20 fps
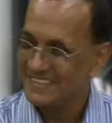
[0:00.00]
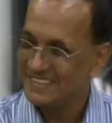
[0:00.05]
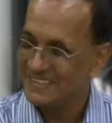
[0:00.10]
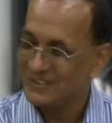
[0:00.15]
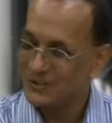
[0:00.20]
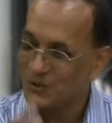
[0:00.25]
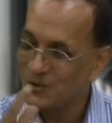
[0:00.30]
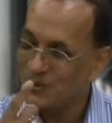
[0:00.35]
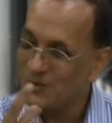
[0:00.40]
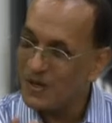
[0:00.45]

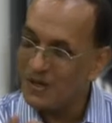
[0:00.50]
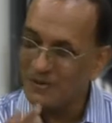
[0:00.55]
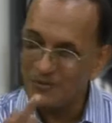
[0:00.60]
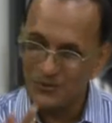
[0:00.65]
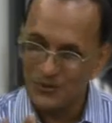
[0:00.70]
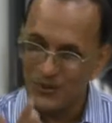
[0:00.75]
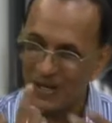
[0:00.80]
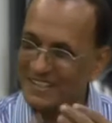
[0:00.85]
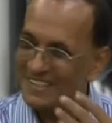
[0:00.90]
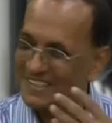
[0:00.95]
So you have
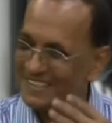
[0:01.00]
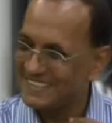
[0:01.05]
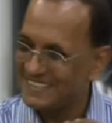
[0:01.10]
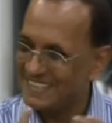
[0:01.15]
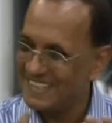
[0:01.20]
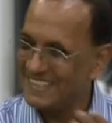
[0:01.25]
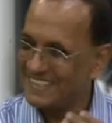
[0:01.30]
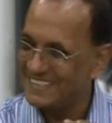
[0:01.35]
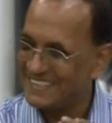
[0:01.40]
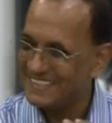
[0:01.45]
to
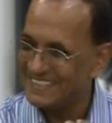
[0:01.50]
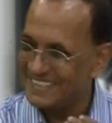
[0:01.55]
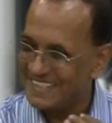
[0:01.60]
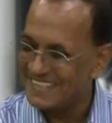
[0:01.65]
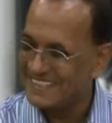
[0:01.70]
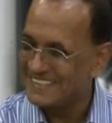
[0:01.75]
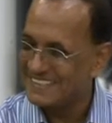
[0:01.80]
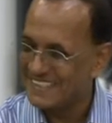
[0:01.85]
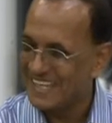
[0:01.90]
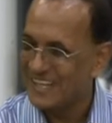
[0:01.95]
understand
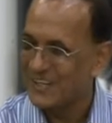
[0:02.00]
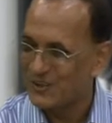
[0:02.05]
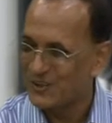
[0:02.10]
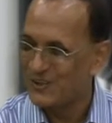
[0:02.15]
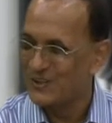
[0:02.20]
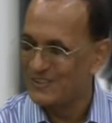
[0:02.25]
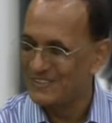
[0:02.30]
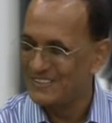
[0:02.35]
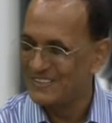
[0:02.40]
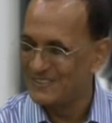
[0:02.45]
that
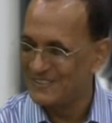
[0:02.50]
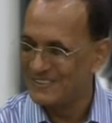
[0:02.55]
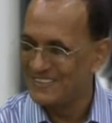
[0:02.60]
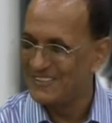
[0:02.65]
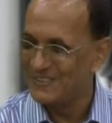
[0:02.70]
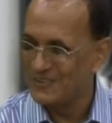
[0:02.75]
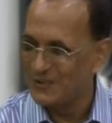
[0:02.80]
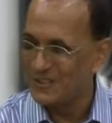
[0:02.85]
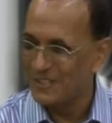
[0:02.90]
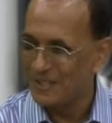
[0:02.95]
psychology. You
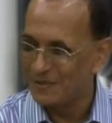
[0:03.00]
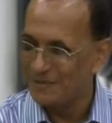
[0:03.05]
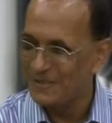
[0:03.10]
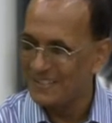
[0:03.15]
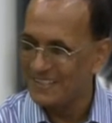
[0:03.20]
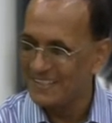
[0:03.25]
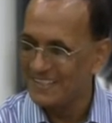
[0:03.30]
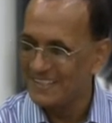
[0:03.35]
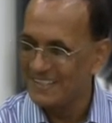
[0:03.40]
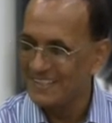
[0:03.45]
see what I mean?